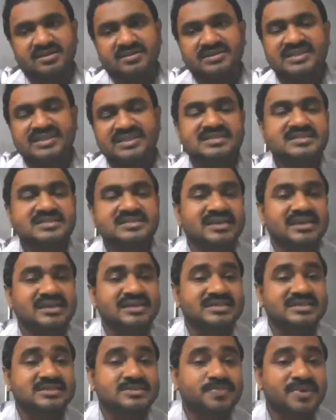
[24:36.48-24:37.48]
This is the
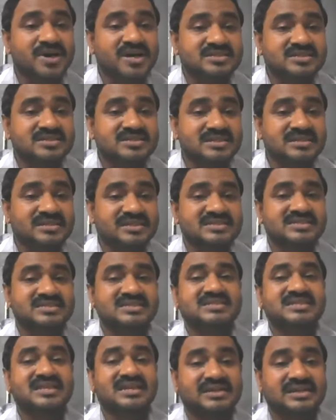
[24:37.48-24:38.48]
response. This
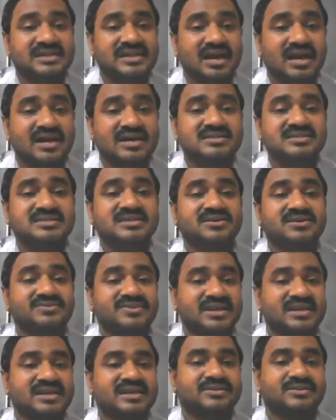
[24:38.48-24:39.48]
is the task of
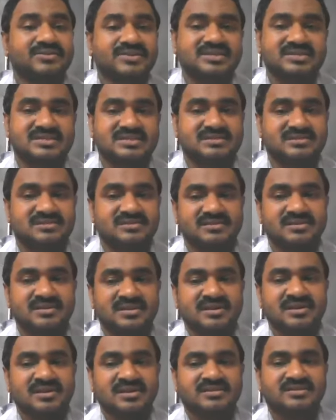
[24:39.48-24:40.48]
the linguist.
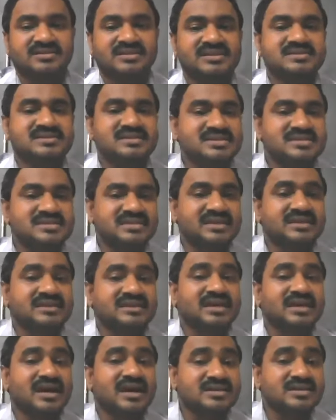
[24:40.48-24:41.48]
This is the
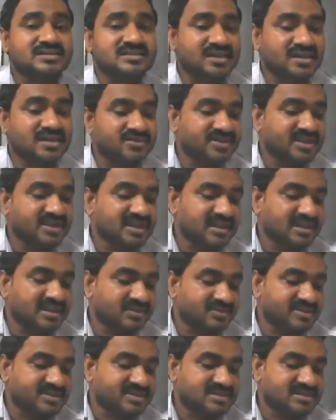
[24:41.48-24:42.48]
task of the
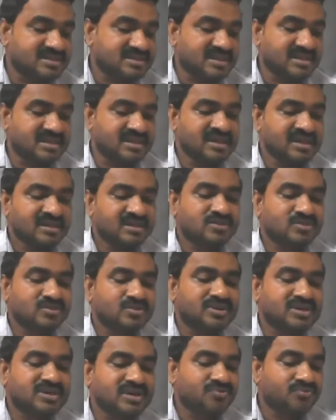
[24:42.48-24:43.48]
linguist
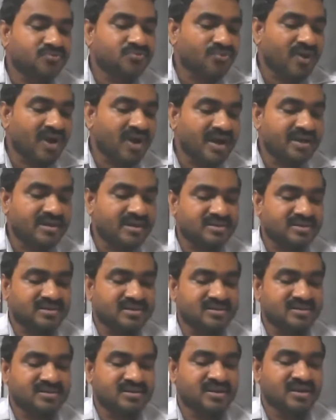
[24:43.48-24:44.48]
to define
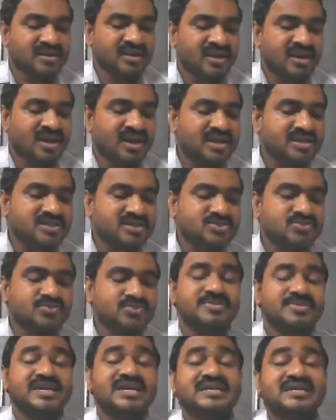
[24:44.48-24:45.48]
or to
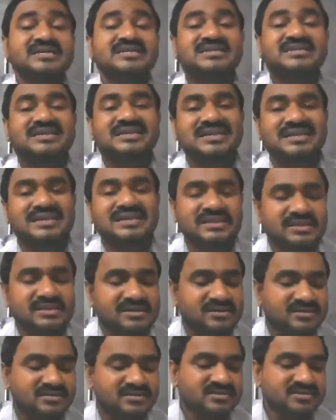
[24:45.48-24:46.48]
make it
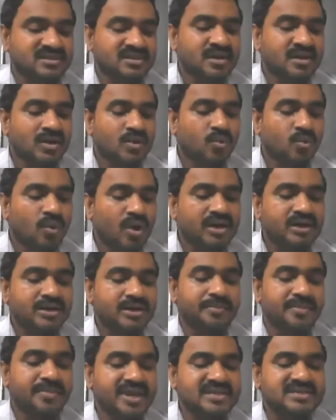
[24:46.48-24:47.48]
clear
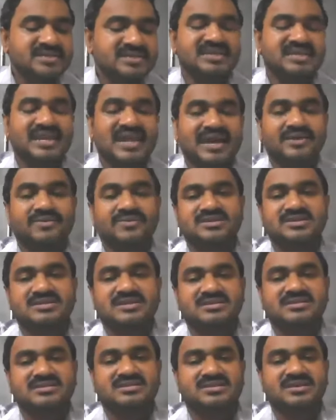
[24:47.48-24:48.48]
what makes
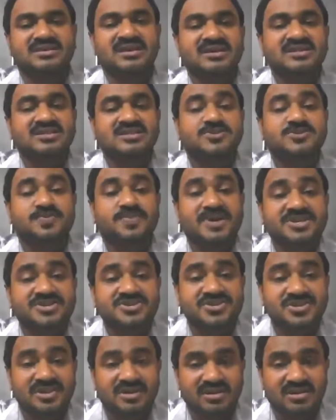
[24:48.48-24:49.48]
languages
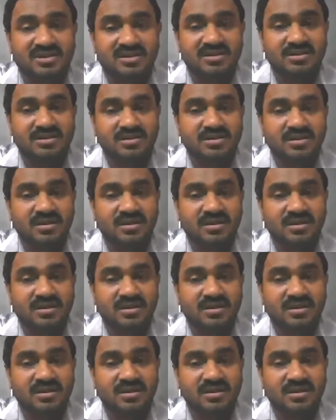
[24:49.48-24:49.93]
special,